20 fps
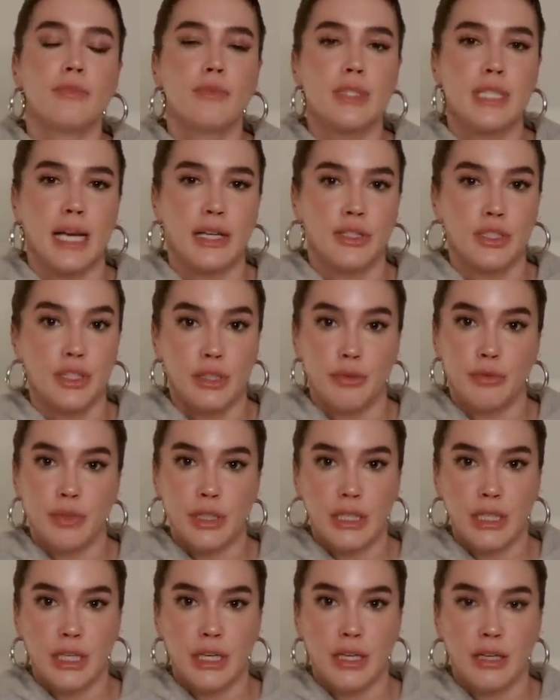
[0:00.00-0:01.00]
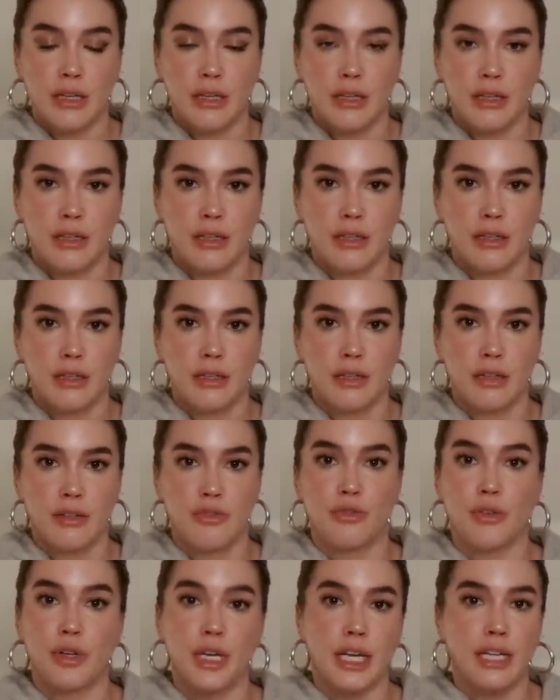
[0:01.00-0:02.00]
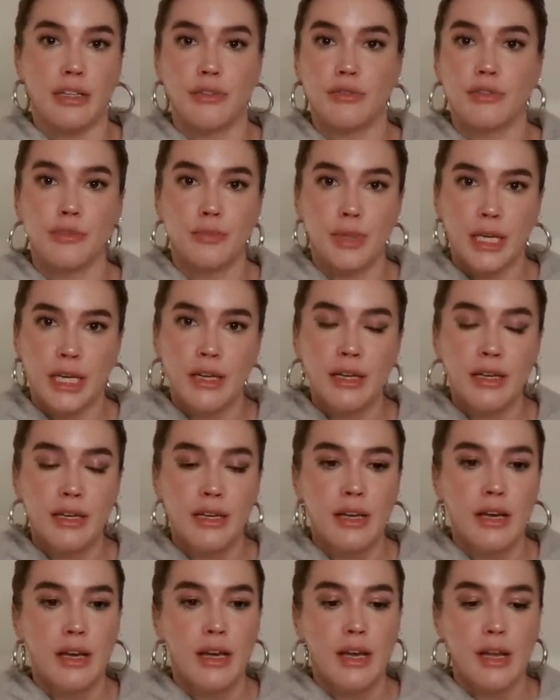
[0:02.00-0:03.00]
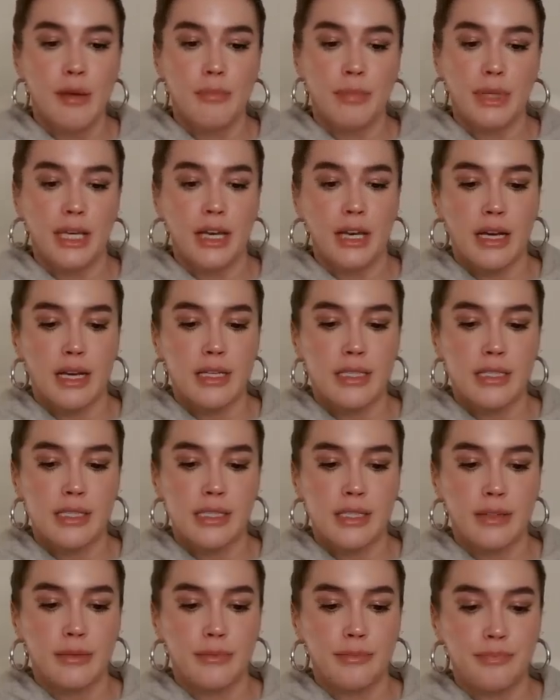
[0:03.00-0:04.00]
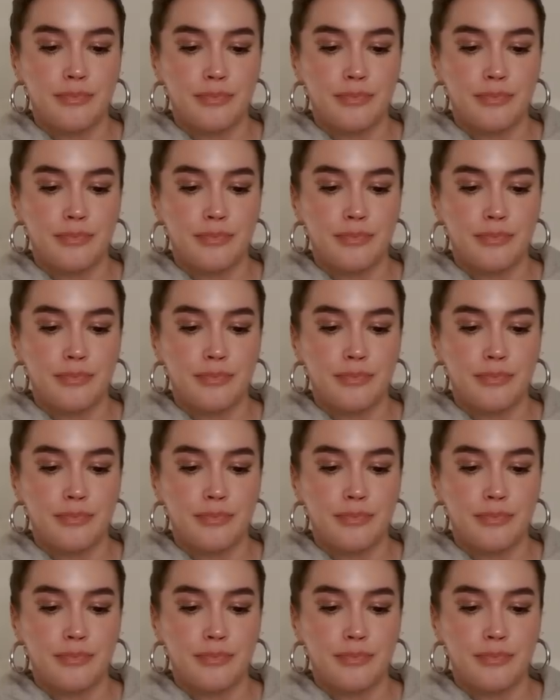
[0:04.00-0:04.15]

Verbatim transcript: was actually really freeing for me because